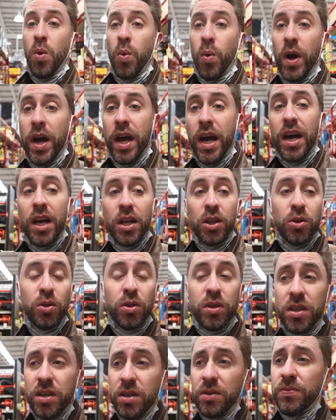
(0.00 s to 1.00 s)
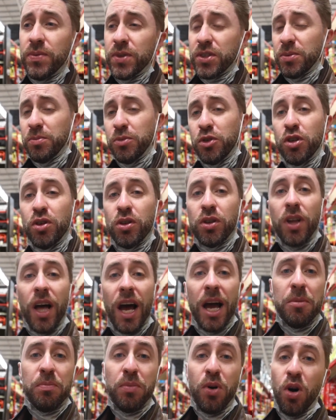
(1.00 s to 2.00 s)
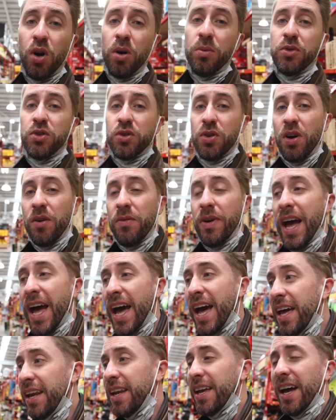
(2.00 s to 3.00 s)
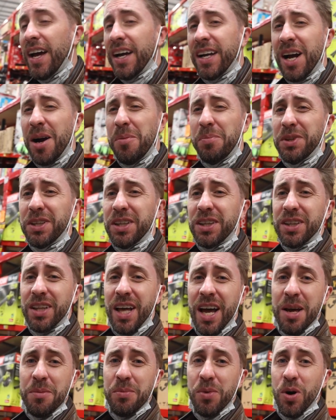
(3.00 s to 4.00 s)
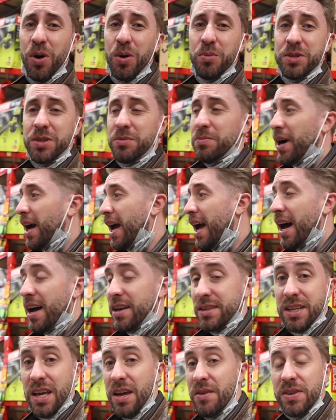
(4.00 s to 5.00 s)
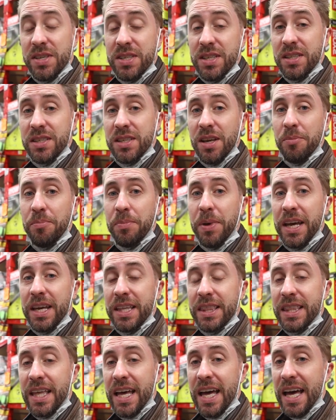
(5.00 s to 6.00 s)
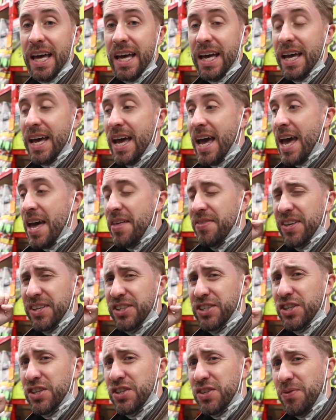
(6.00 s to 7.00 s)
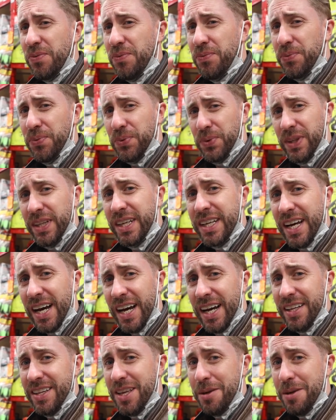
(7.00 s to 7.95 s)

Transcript: We're looking for some new light bulbs. So I've had a couple of light bulbs in my house ever since I've been there that just flicker.